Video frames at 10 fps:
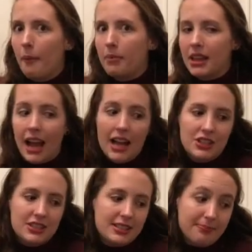like I
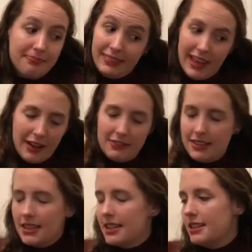just can't
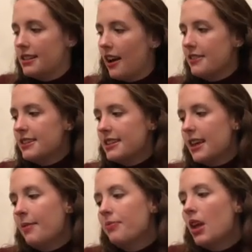resist,
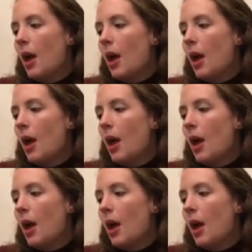obviously.